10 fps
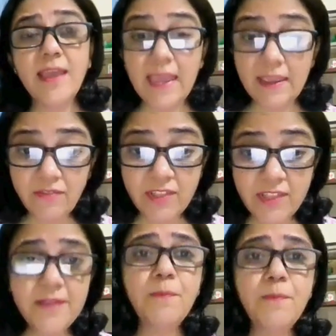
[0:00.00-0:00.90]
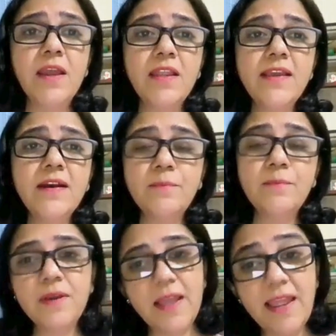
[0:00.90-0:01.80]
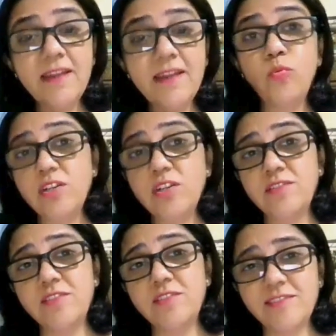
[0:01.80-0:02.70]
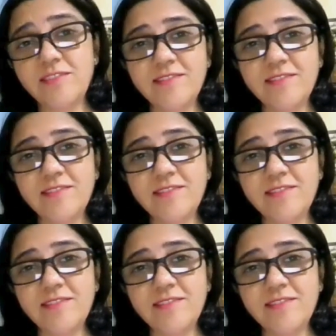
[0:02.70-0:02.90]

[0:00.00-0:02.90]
everything piling up at once.